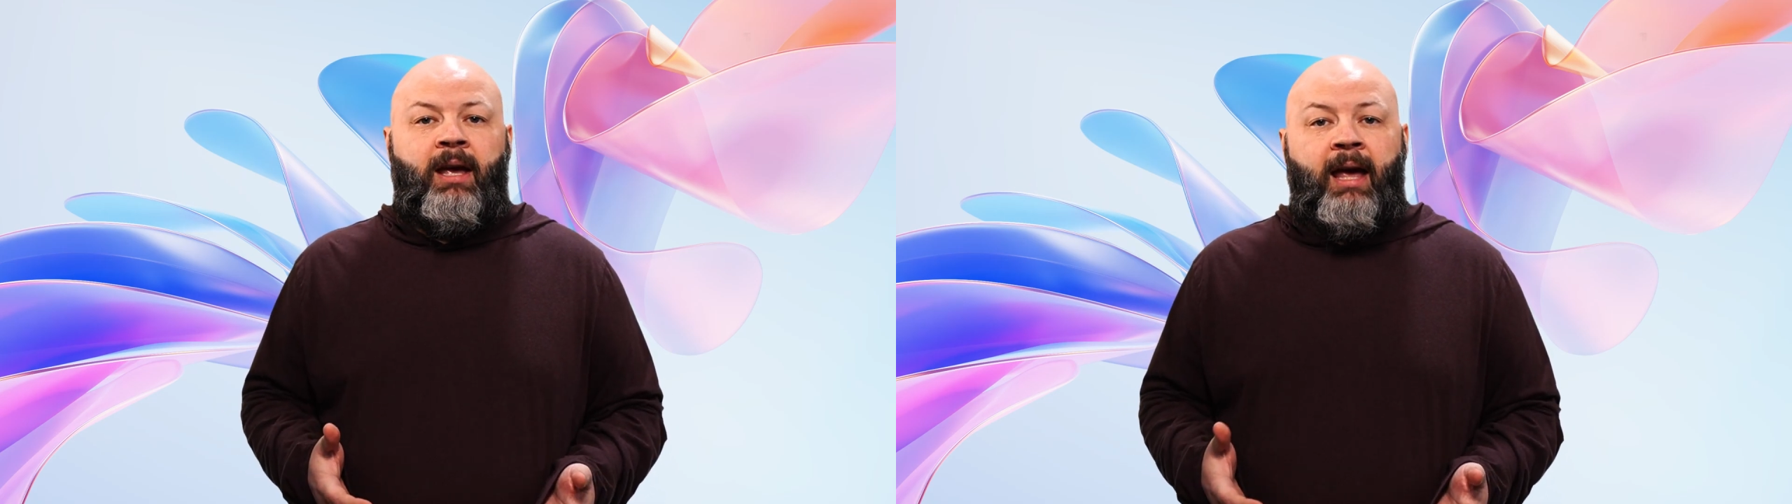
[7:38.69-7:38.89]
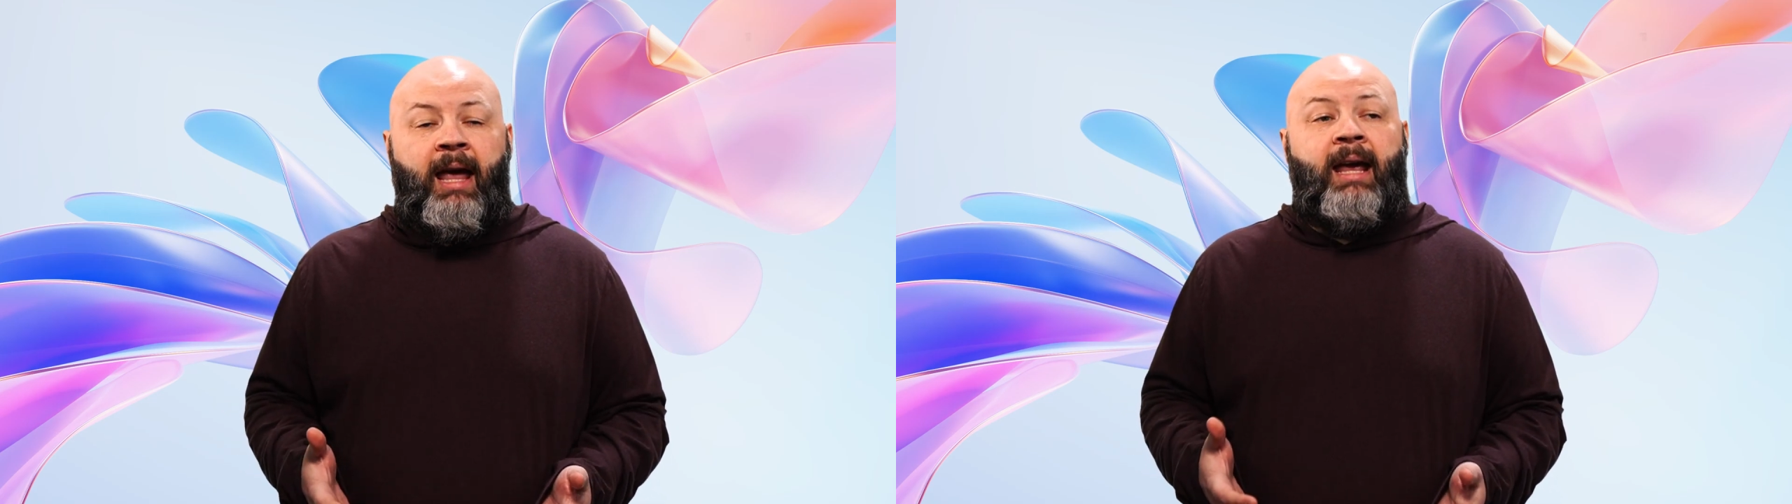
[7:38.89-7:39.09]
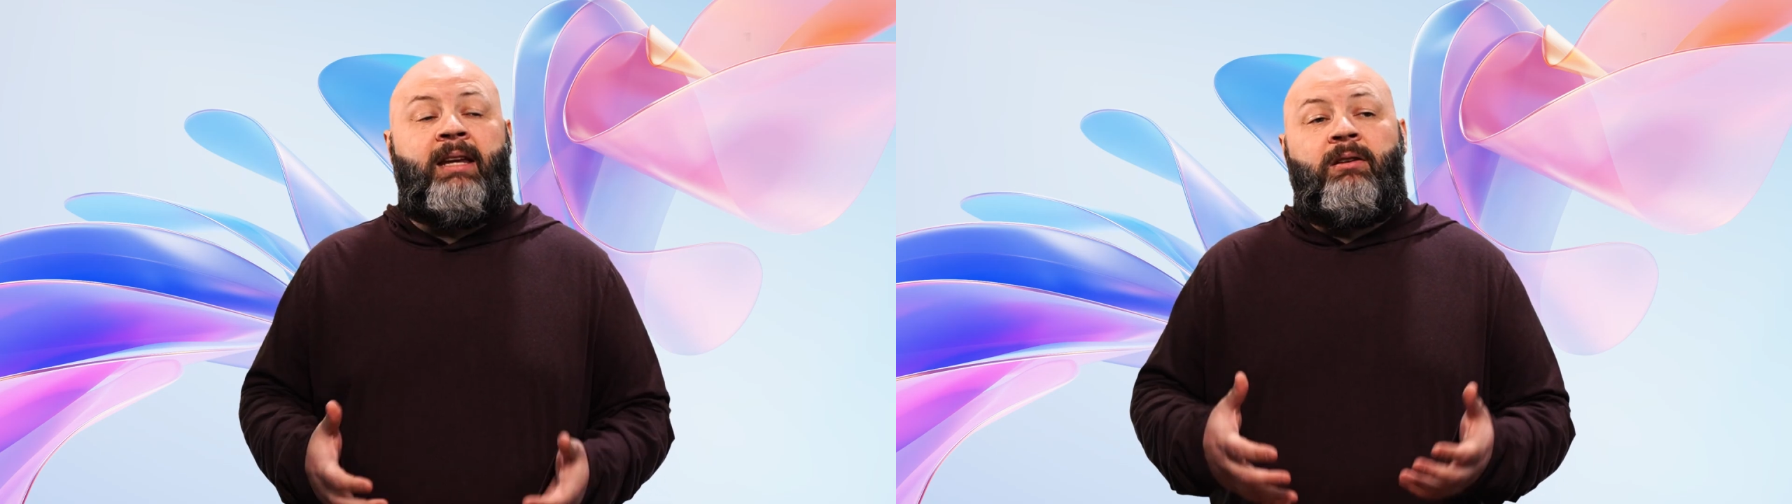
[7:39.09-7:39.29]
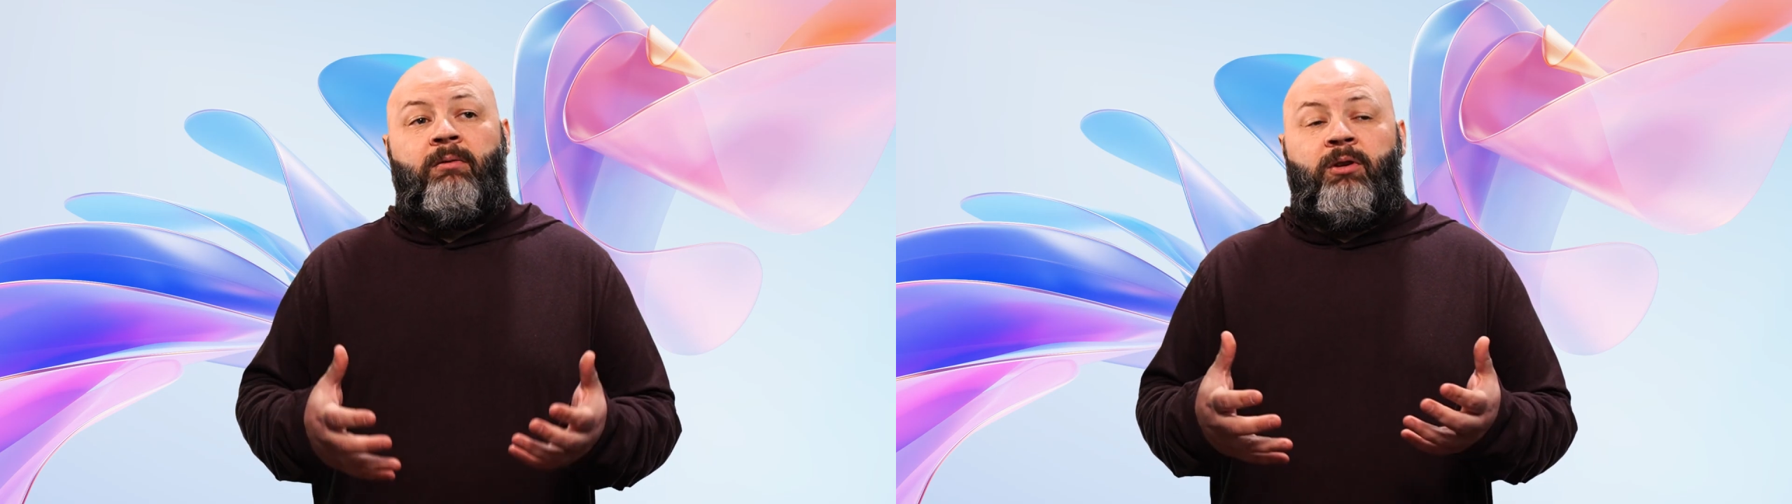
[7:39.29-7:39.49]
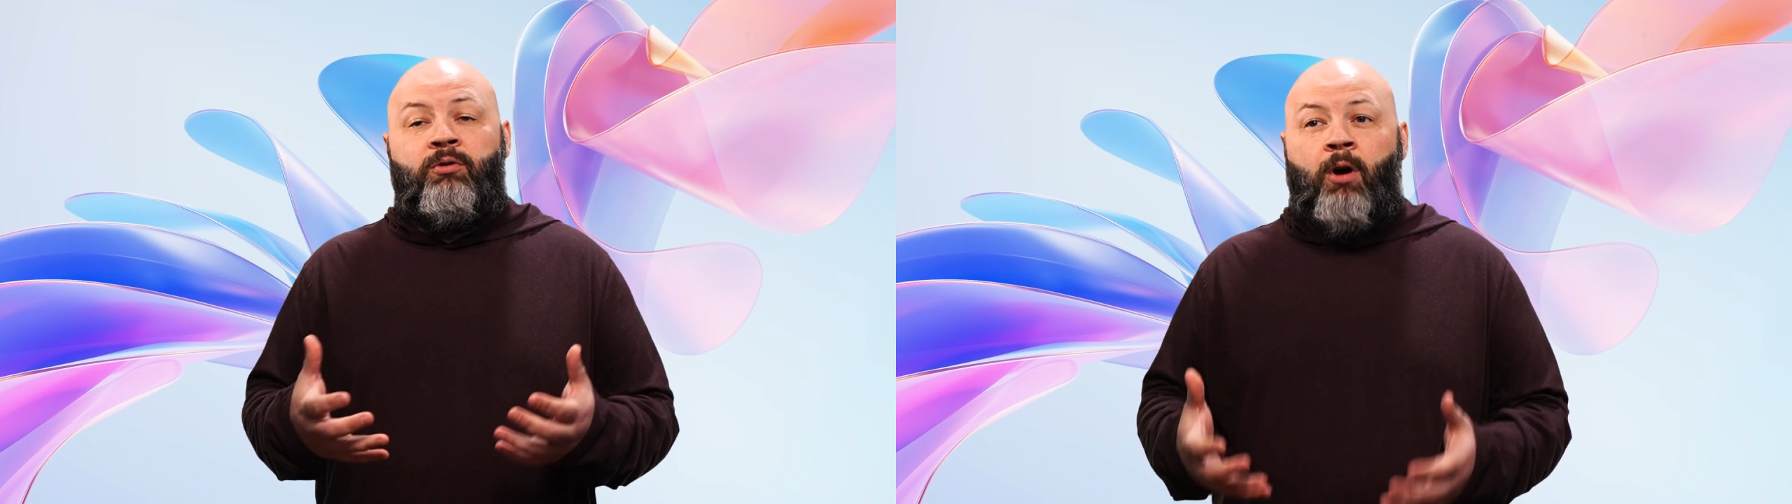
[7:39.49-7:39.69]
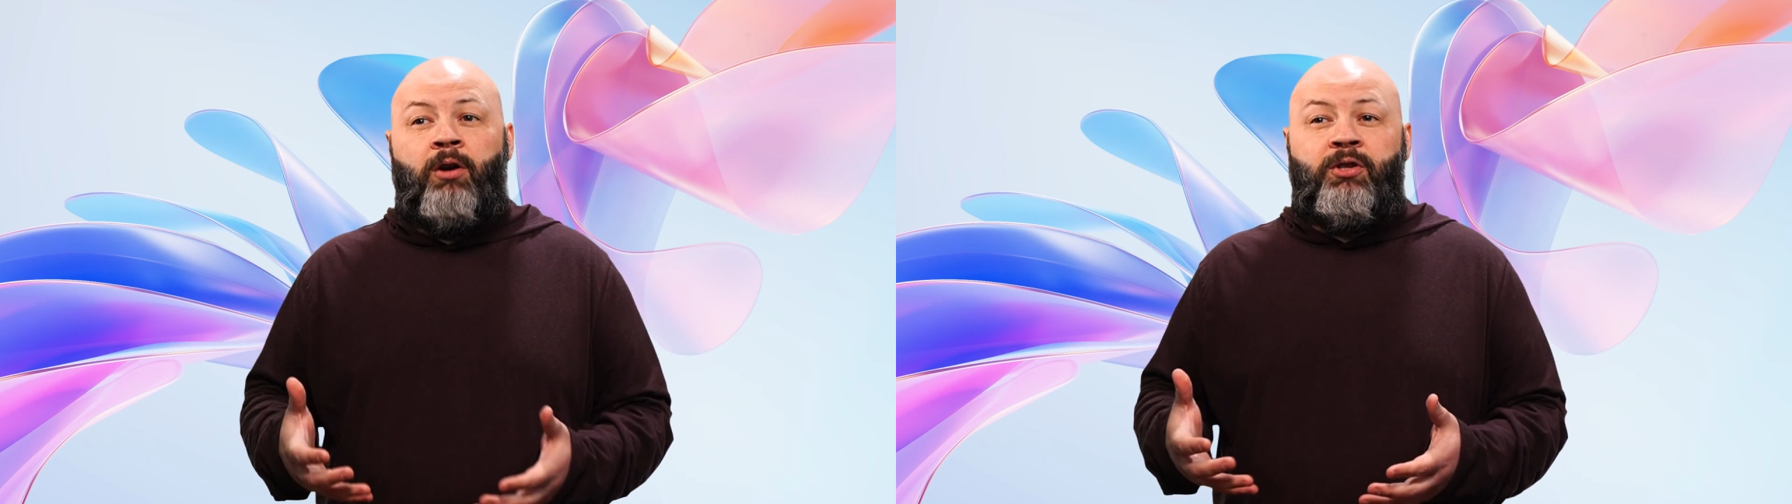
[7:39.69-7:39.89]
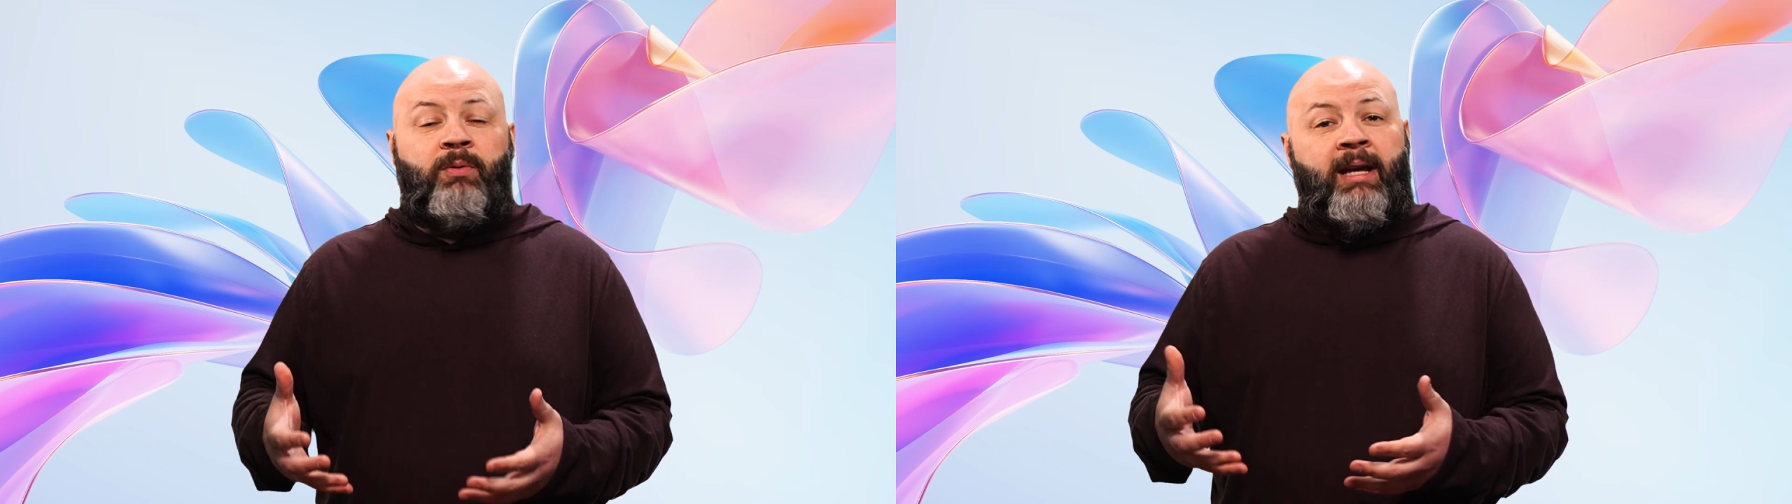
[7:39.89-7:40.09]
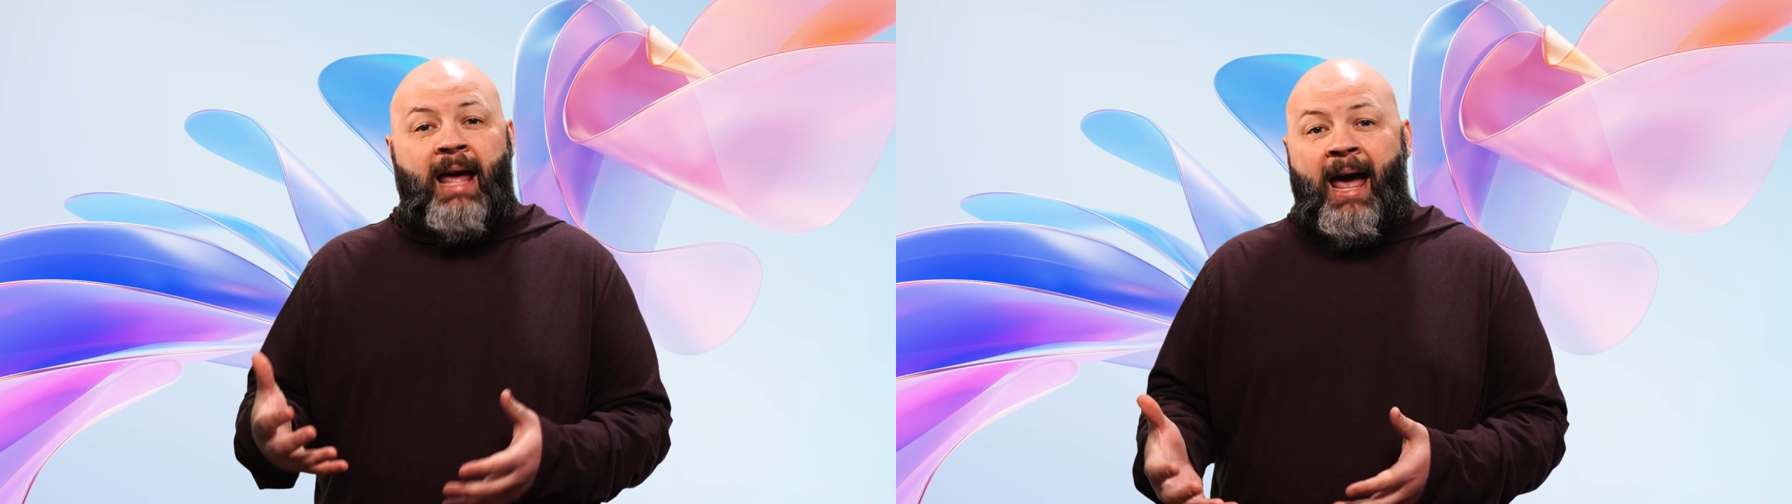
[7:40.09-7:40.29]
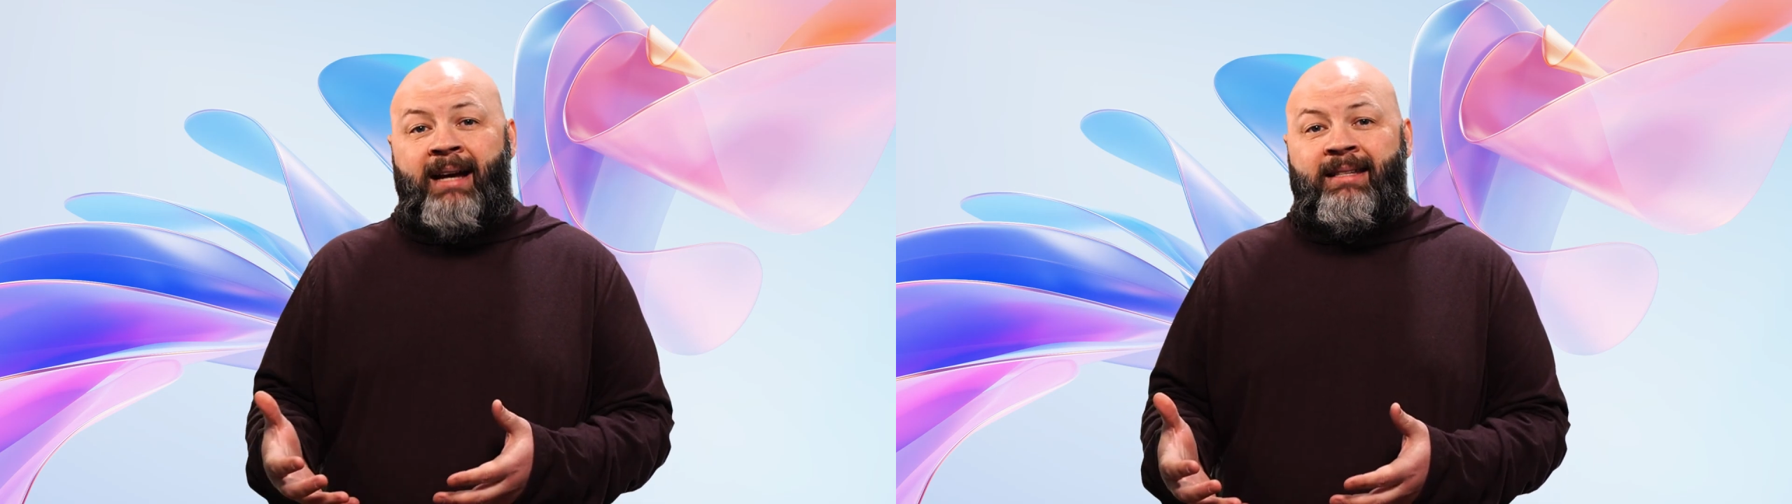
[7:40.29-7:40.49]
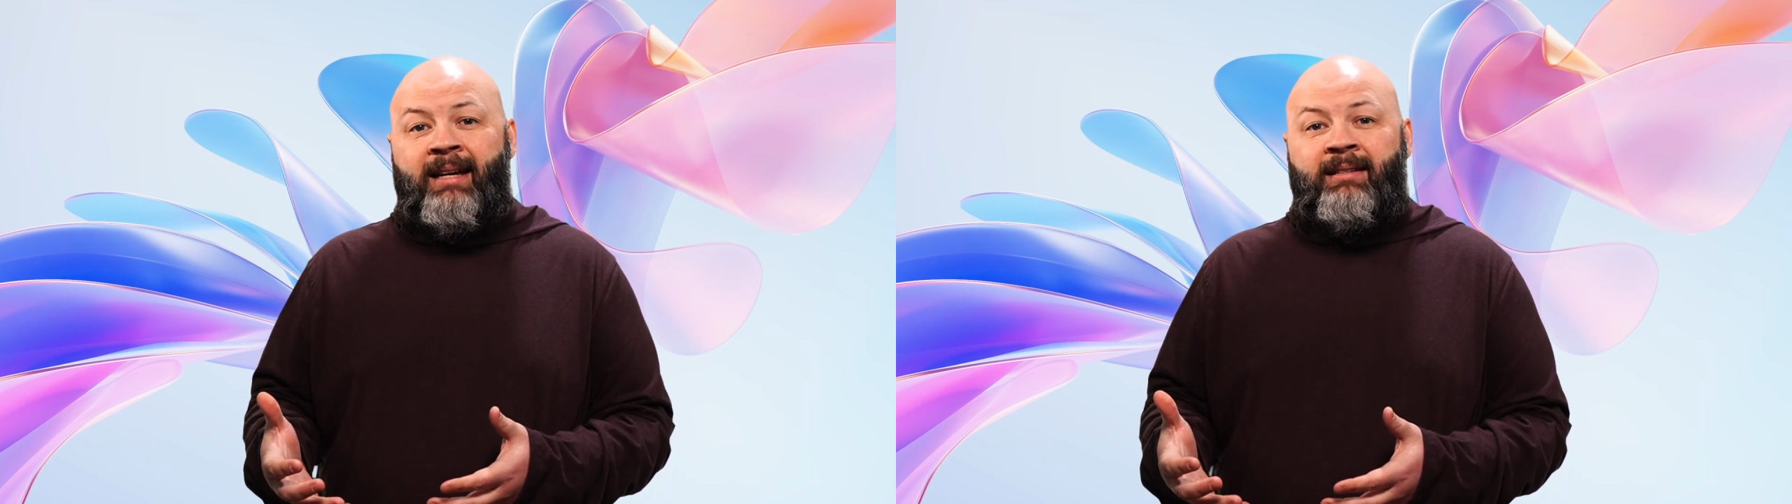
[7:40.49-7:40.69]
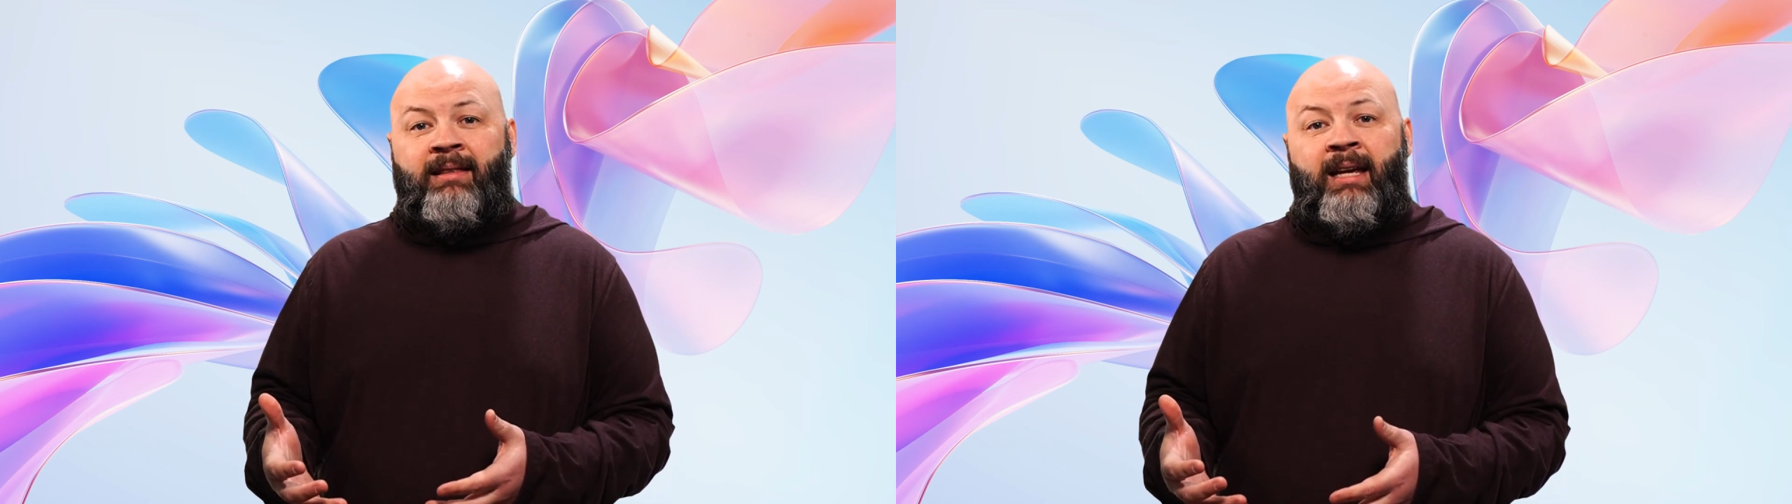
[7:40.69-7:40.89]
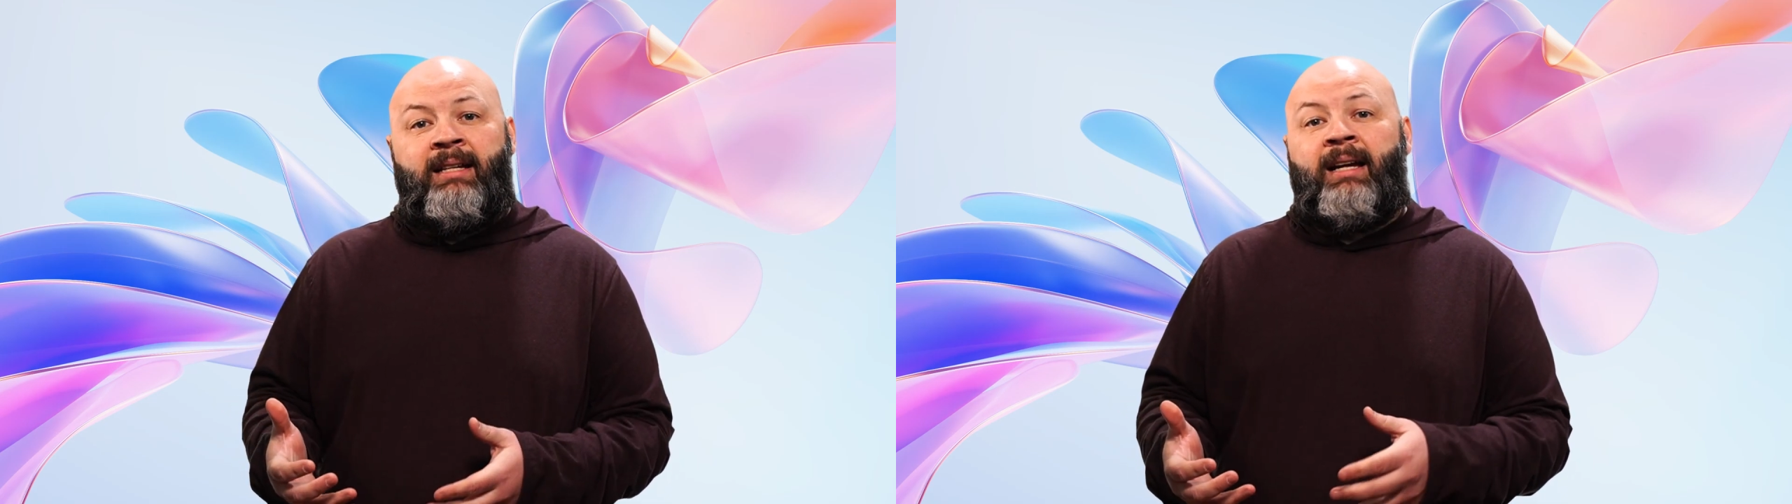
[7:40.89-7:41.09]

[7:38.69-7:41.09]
And you also get access to things